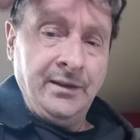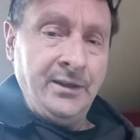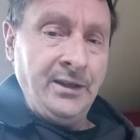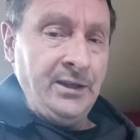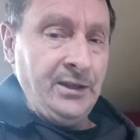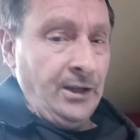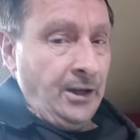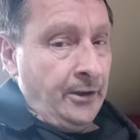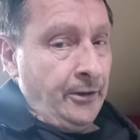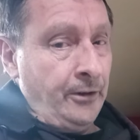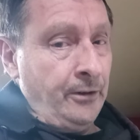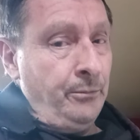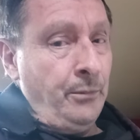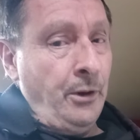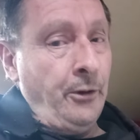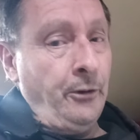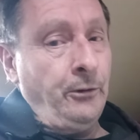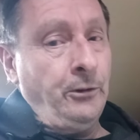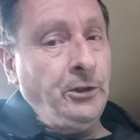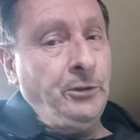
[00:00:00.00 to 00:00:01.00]
The other
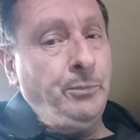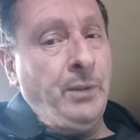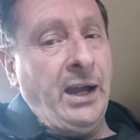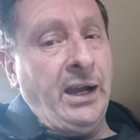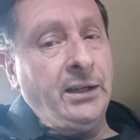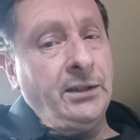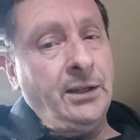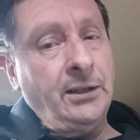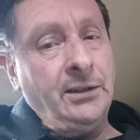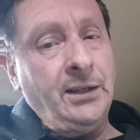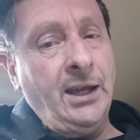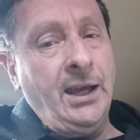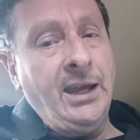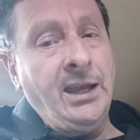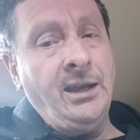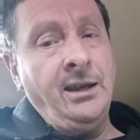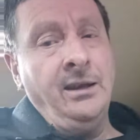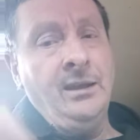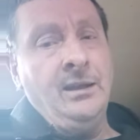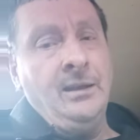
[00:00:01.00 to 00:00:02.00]
motors back in the
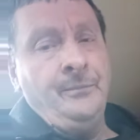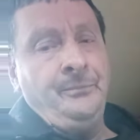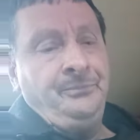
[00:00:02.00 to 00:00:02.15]
day,